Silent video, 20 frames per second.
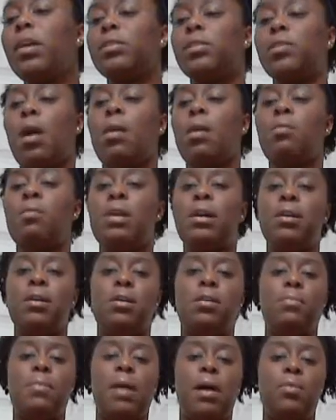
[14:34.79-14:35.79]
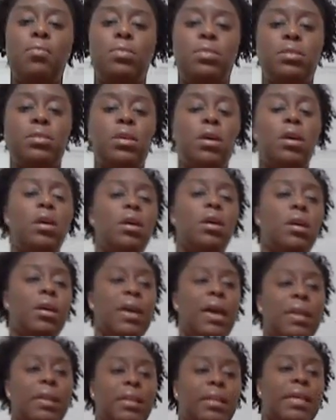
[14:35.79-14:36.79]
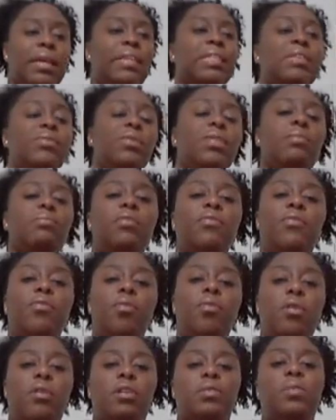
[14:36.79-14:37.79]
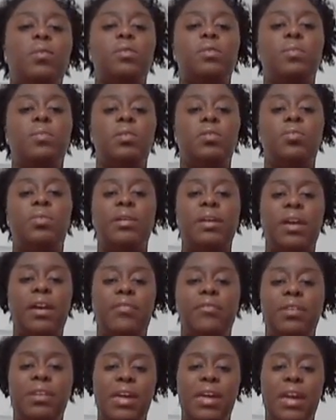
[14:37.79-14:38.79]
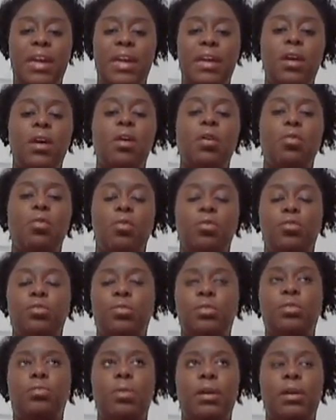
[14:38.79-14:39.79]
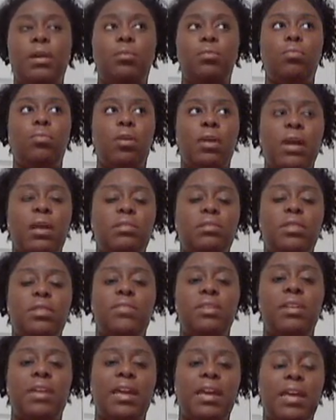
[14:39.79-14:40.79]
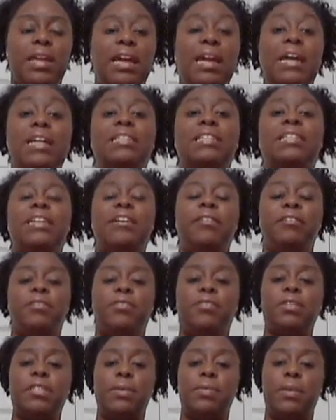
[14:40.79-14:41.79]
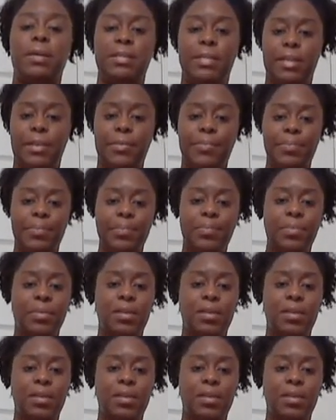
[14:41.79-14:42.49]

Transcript: So I was kind of lazy with it before. I was supposed to be doing it every day or doing the weight workouts every day, and I got scared the first time I did it.